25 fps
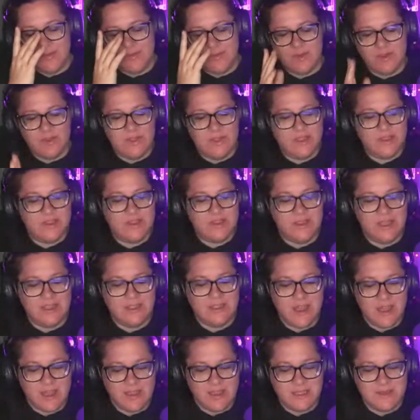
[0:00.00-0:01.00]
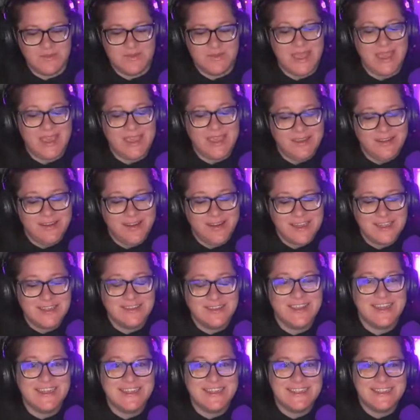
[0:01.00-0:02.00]
So that's awesome. Yeah,
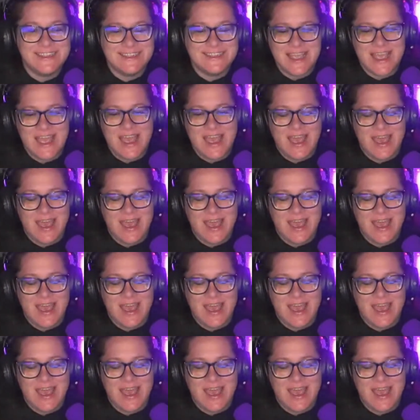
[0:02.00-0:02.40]
congratulations.